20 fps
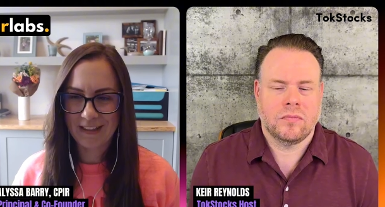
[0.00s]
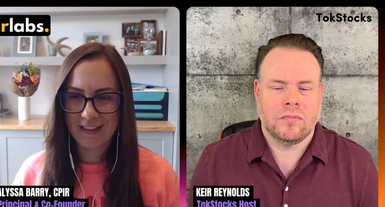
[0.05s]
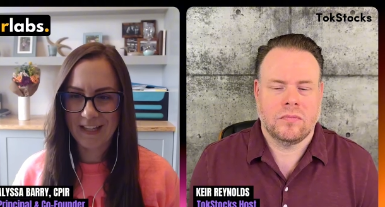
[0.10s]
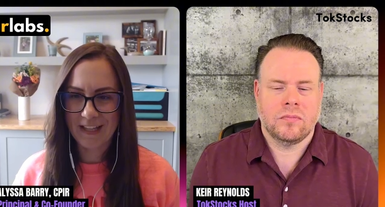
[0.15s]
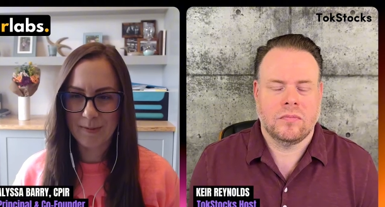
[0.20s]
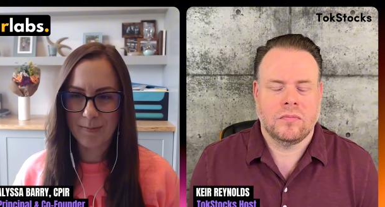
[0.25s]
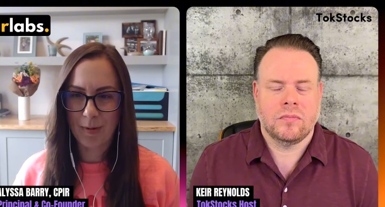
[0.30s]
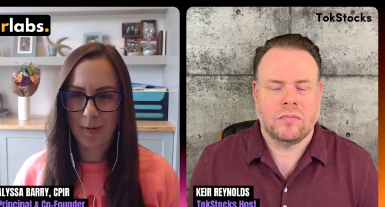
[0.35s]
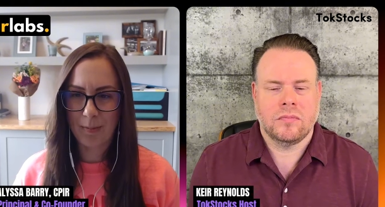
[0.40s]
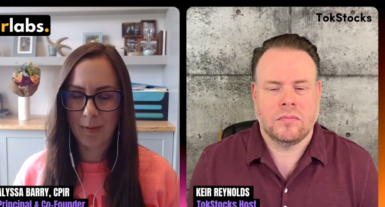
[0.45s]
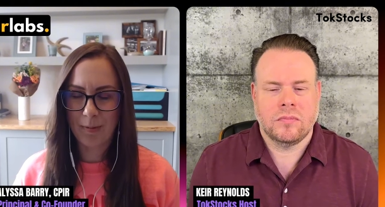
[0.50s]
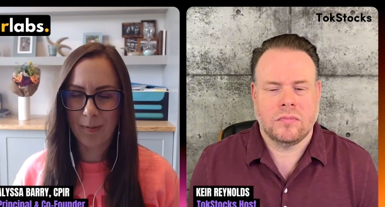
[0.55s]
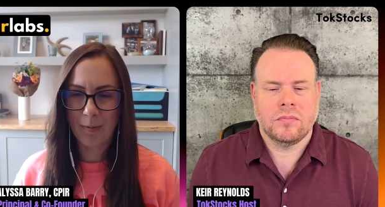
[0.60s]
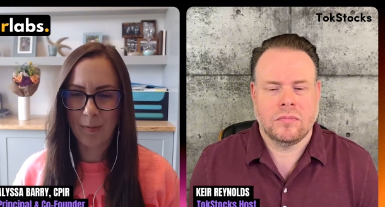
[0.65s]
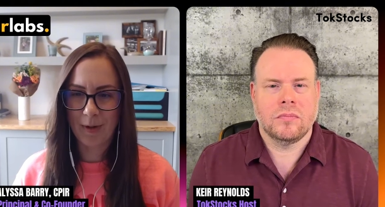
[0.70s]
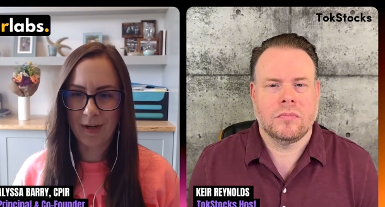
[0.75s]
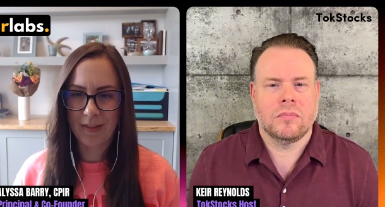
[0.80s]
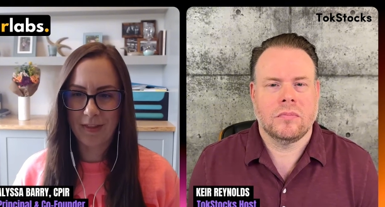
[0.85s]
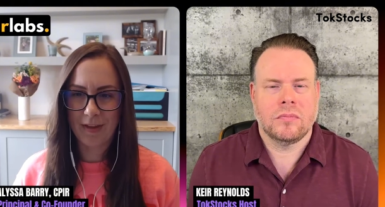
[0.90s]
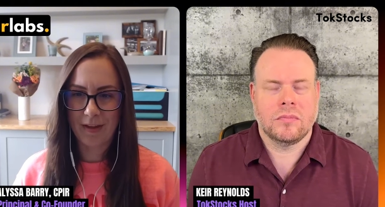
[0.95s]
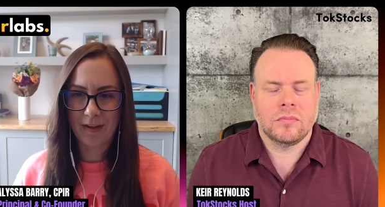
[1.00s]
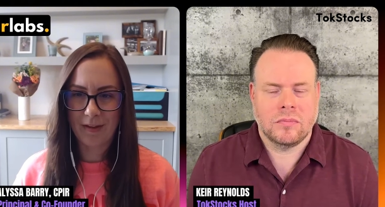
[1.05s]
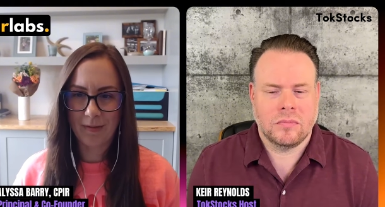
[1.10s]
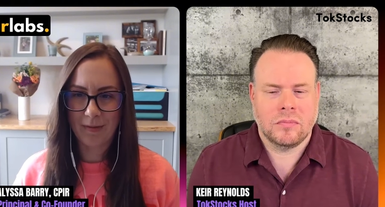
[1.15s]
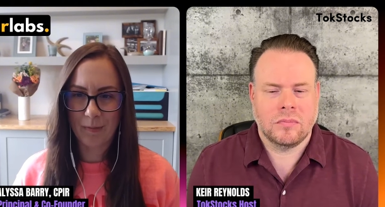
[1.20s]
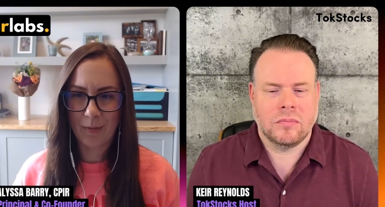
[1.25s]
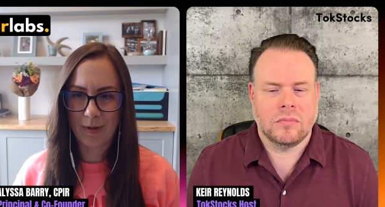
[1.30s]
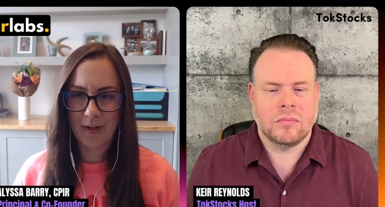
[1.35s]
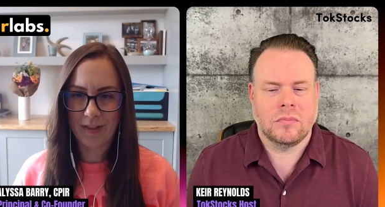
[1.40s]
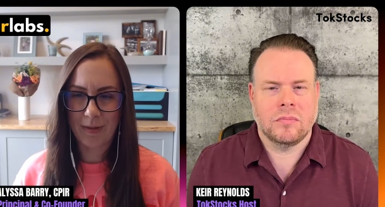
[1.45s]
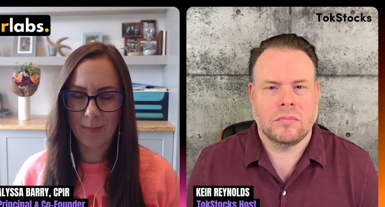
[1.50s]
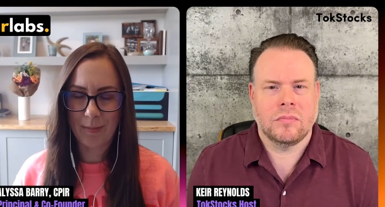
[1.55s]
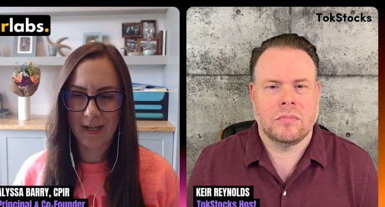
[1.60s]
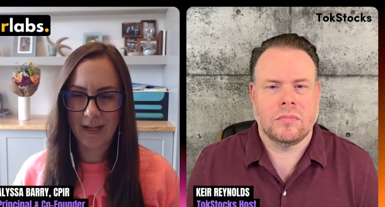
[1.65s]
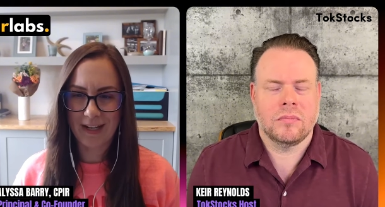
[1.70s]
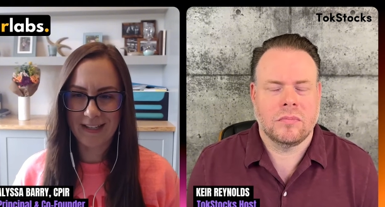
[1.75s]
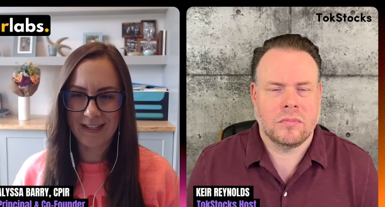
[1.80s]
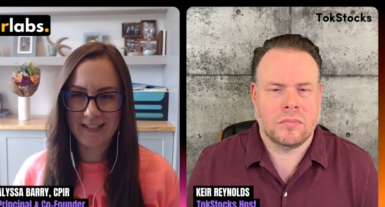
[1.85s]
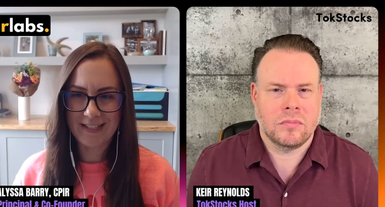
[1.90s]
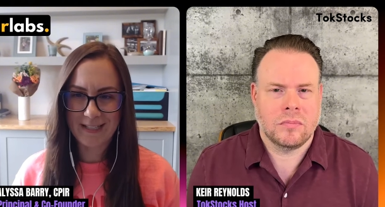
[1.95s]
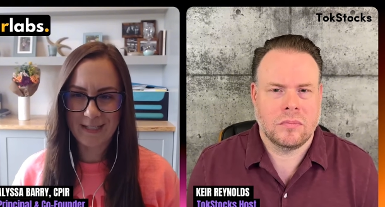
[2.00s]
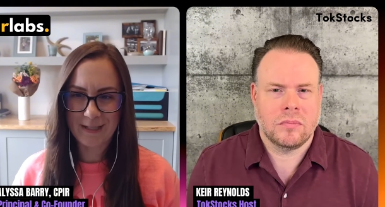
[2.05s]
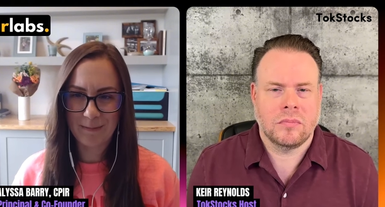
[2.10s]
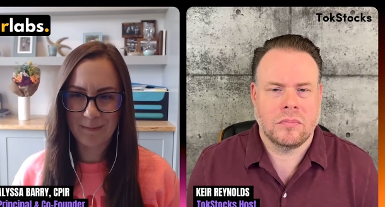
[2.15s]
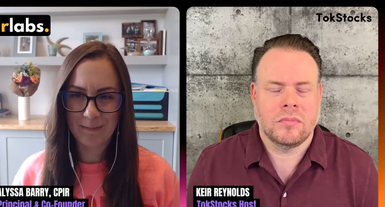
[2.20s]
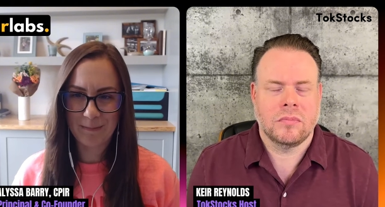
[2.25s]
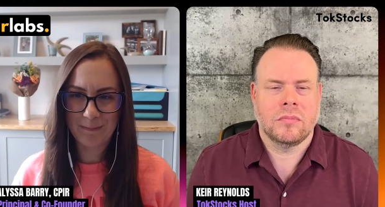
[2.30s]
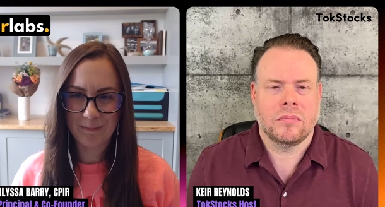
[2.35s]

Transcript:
Speaker 1: think that's probably one of the one of the biggest.